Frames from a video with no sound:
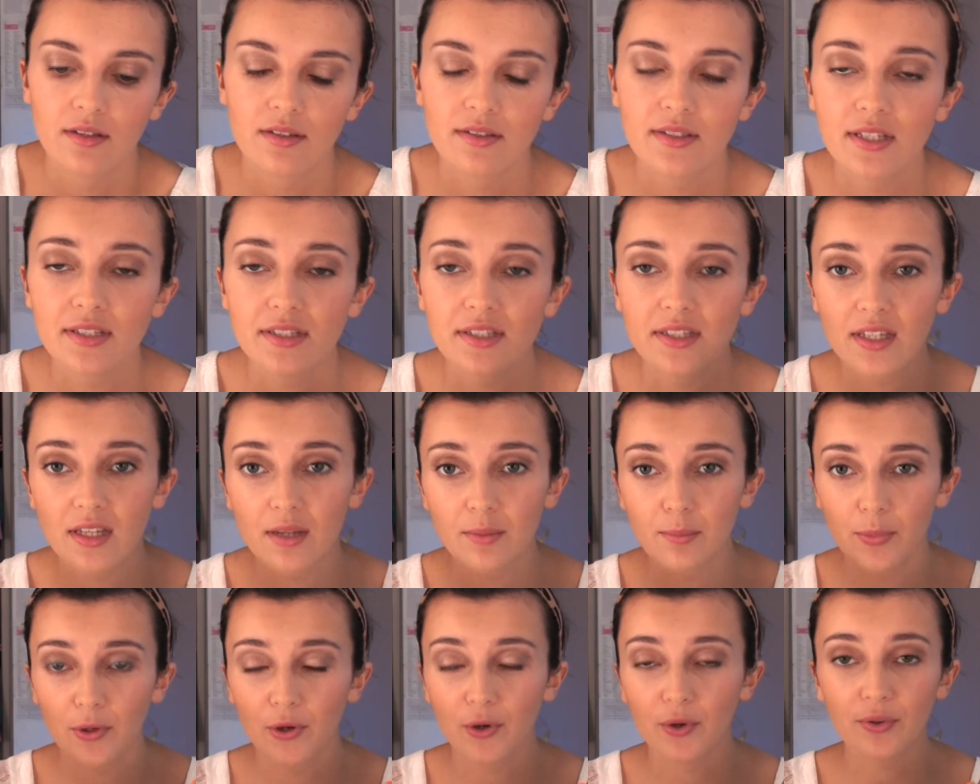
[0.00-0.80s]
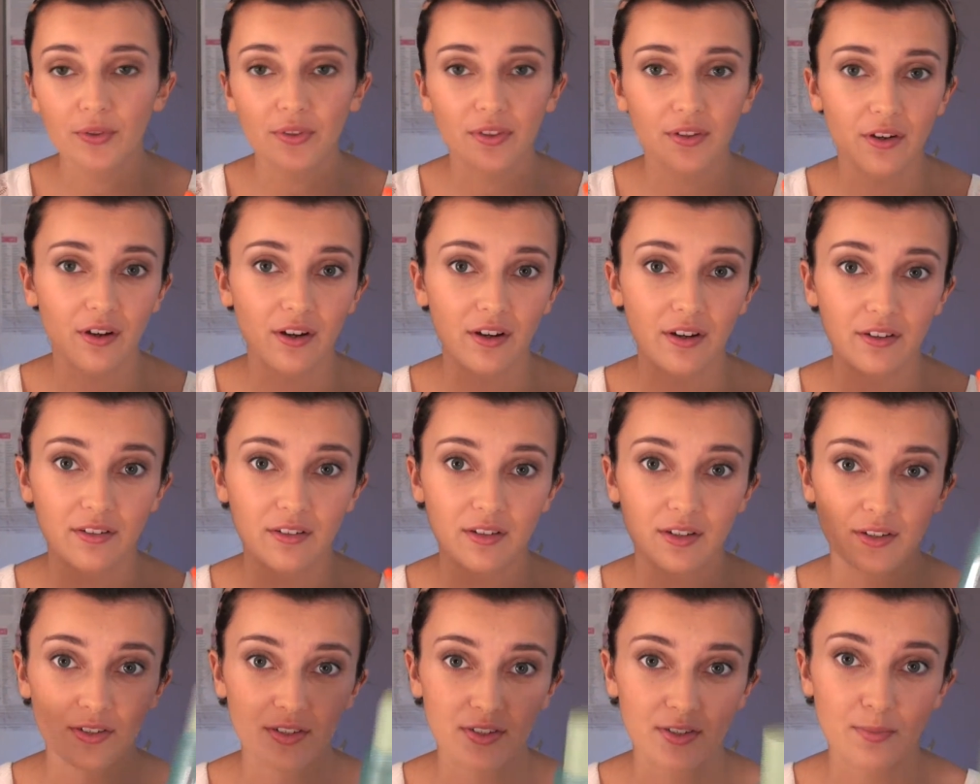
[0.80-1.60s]
Since they both are
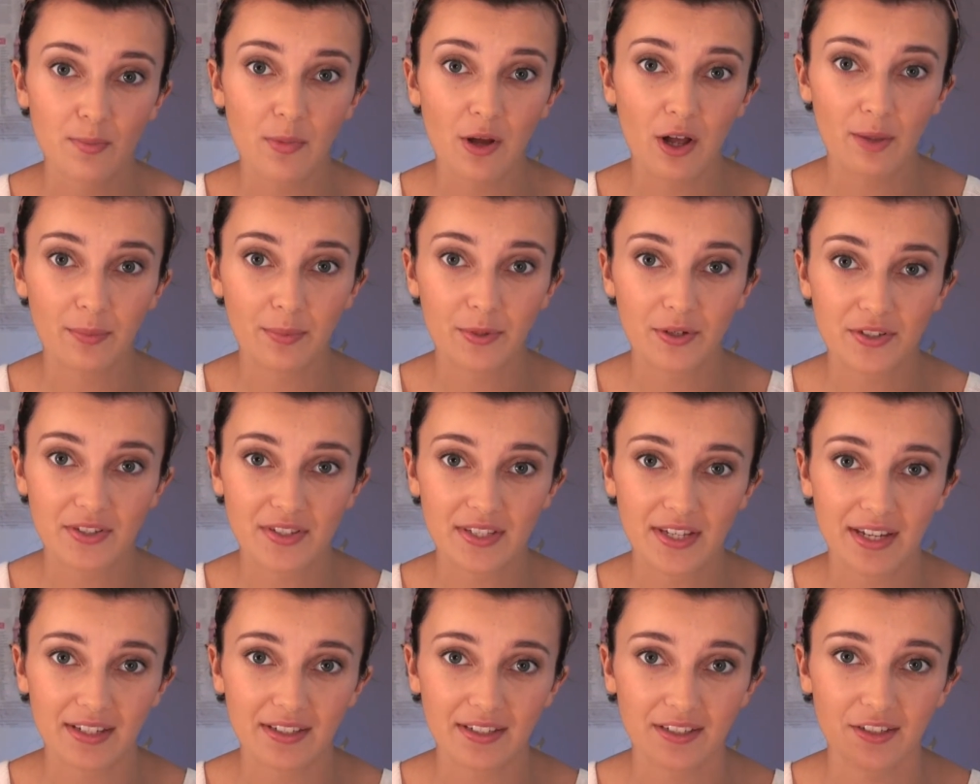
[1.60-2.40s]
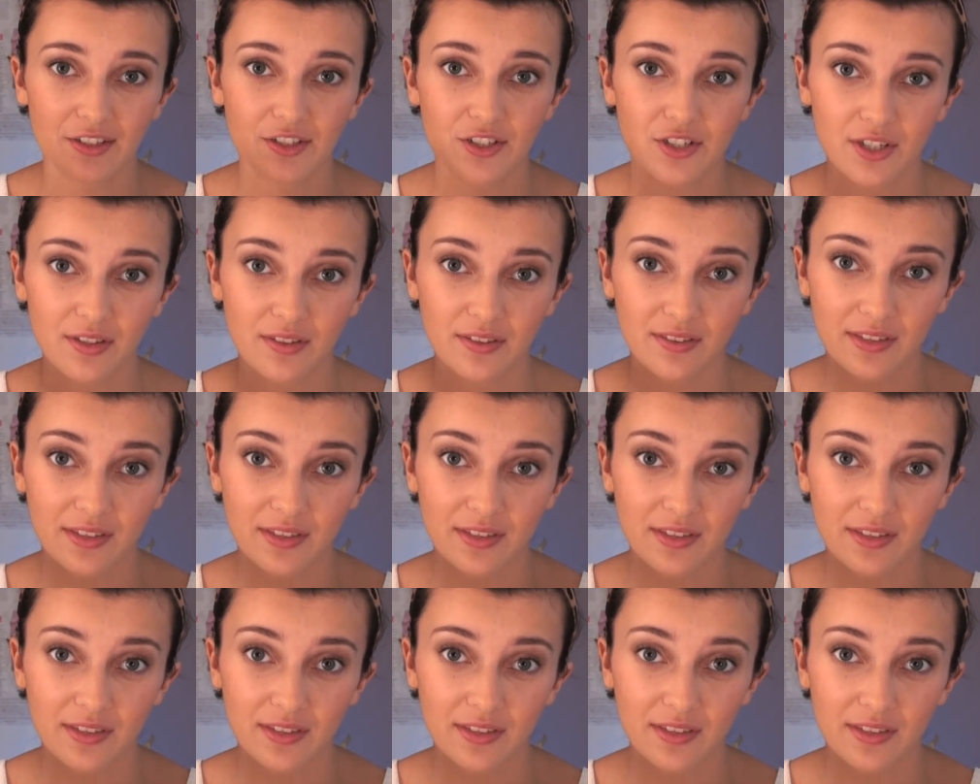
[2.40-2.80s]
a small percentage,